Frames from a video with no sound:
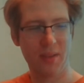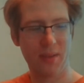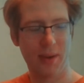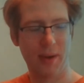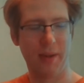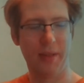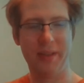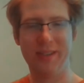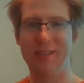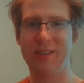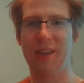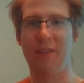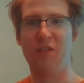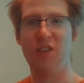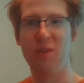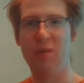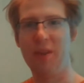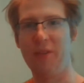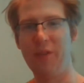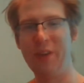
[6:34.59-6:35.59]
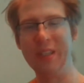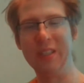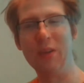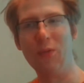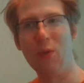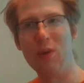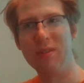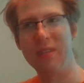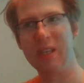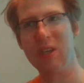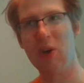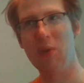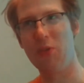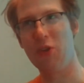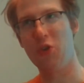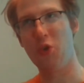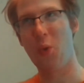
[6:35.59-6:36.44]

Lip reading: or at least a few defensive ones can go up to